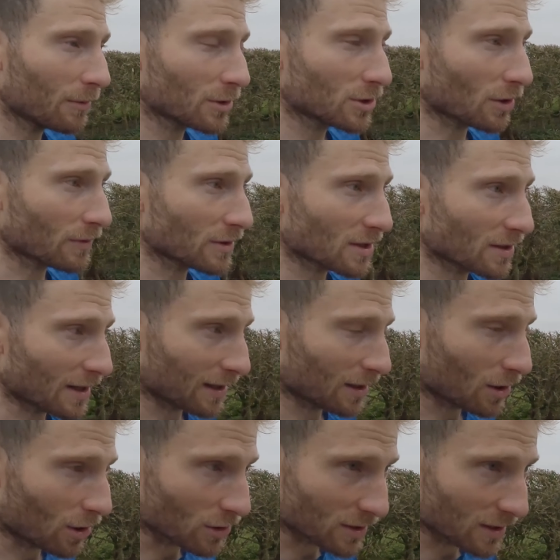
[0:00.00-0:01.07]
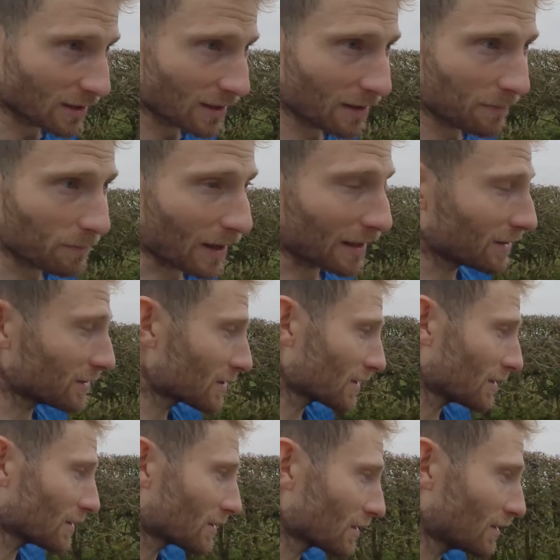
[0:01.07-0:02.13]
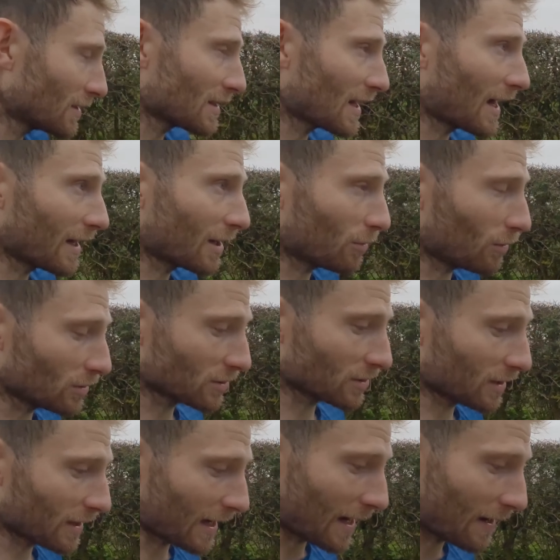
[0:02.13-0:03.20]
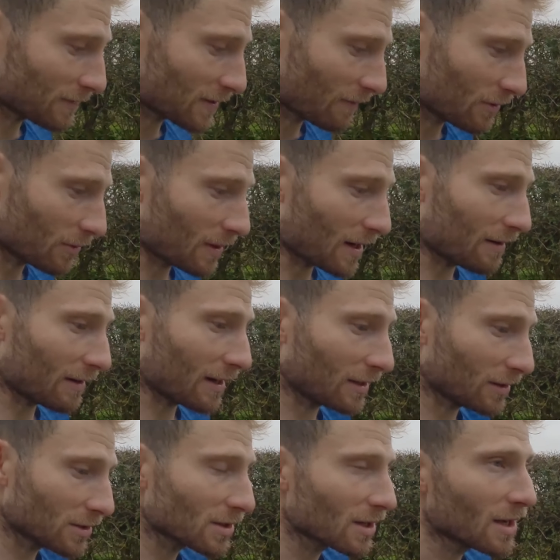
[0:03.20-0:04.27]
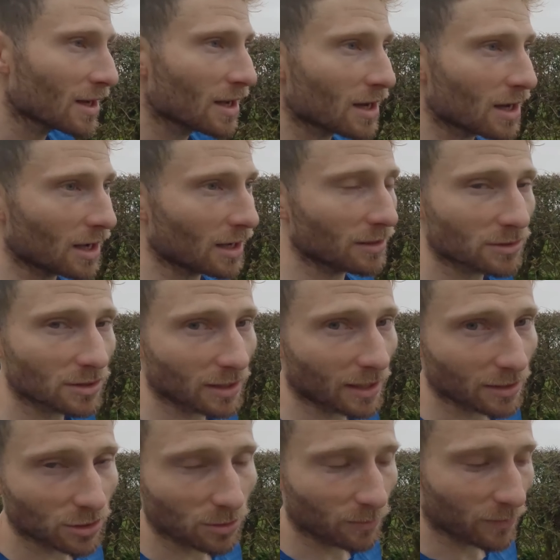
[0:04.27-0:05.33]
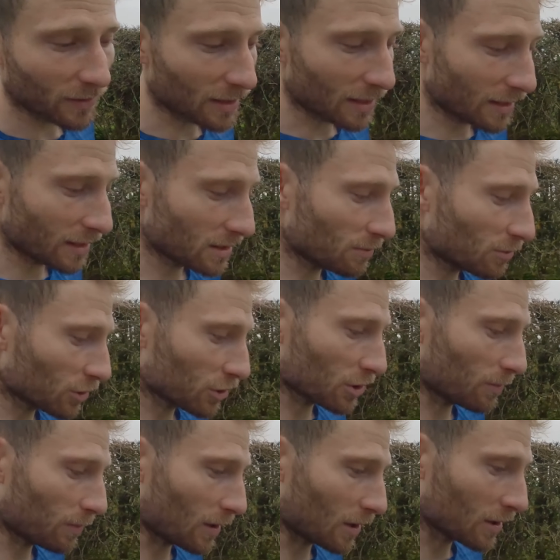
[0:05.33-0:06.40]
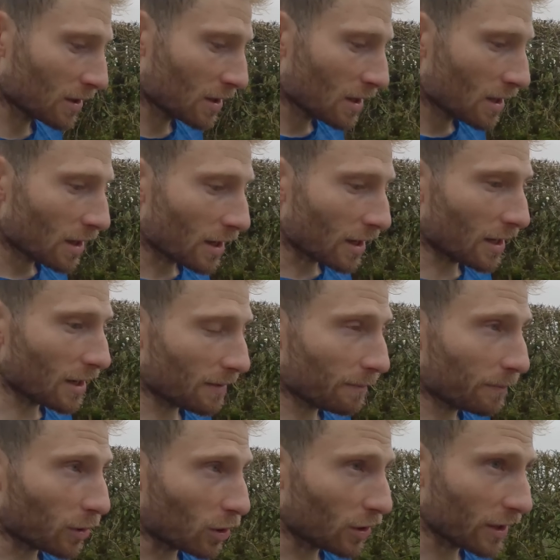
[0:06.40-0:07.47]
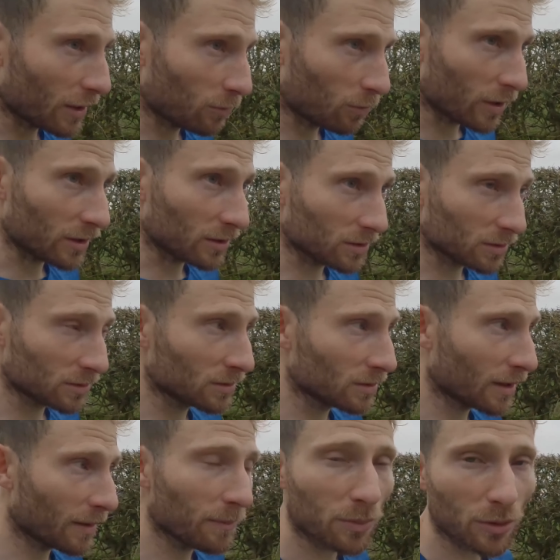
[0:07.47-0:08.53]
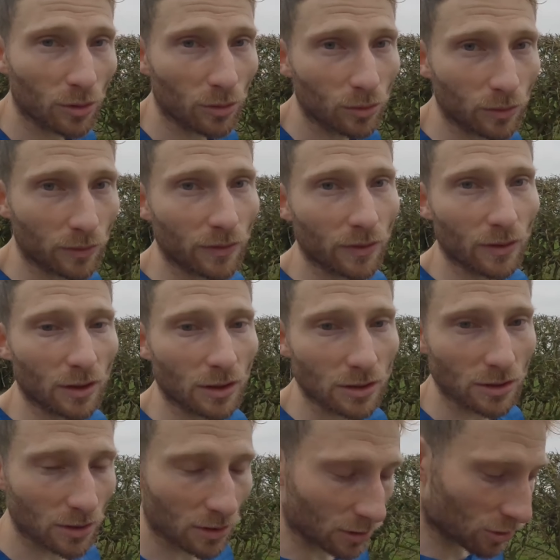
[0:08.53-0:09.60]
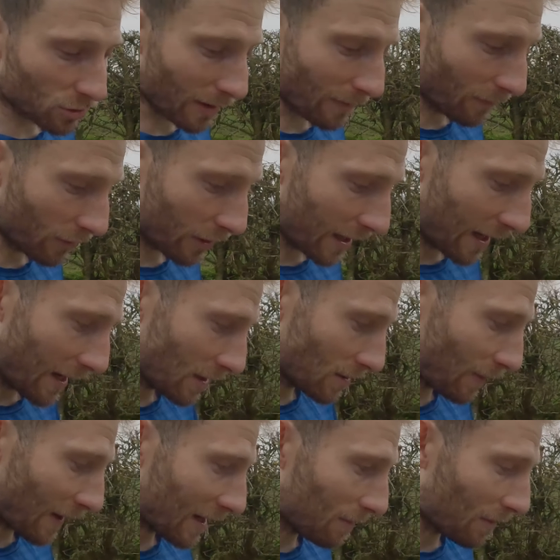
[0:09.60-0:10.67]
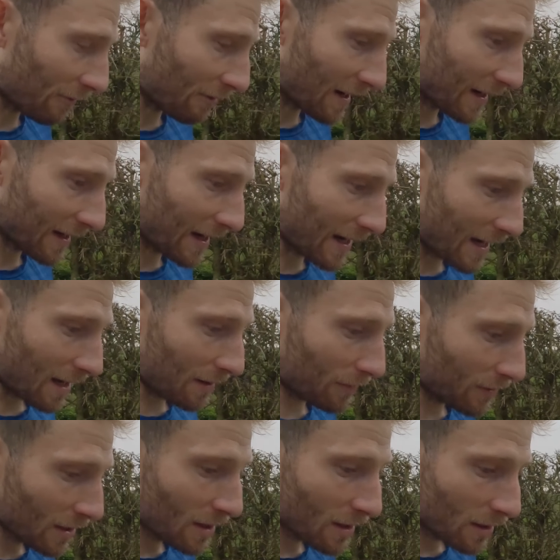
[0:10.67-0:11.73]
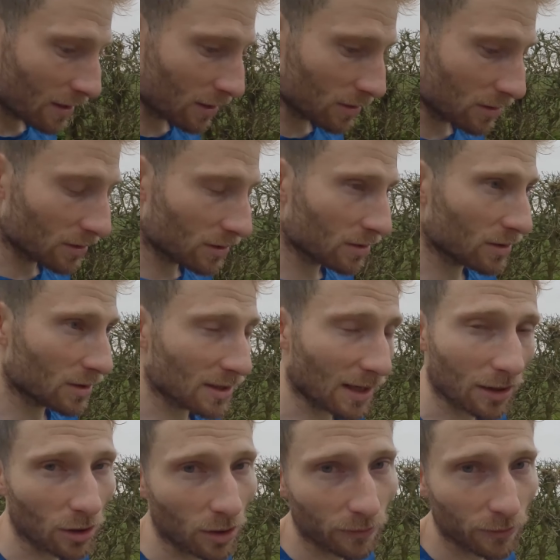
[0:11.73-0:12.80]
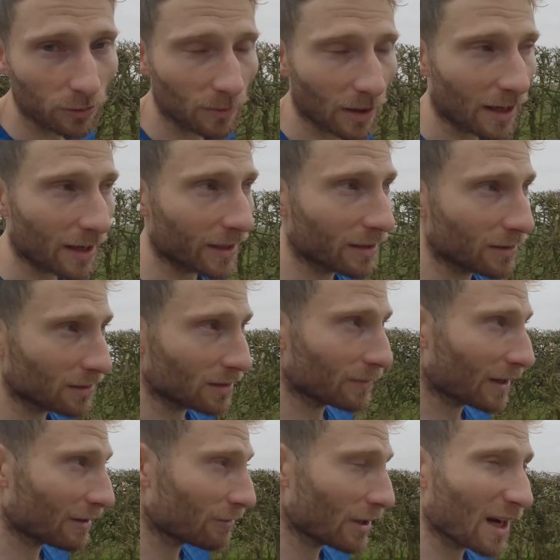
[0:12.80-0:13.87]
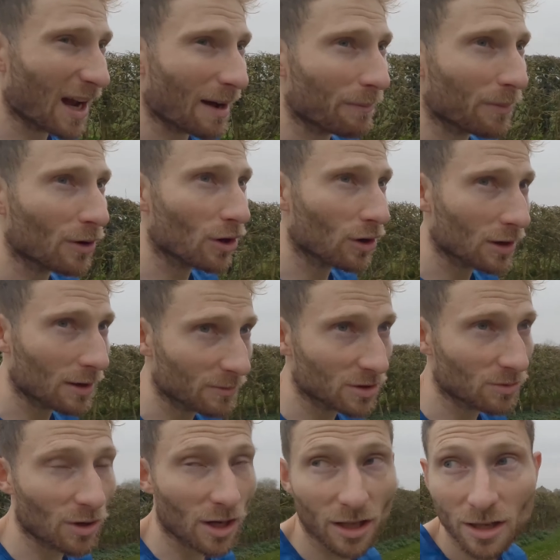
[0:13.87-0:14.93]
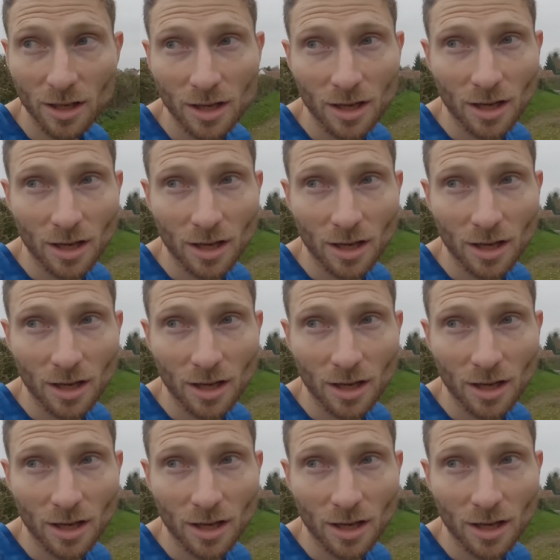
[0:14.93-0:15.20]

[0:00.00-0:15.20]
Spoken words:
which is obviously then causing imbalances and tight quads and calves everywhere else. So yeah, something that I need to brush up on, but it will improve as strength regains back in my right calf and as I go through my rehab program as well.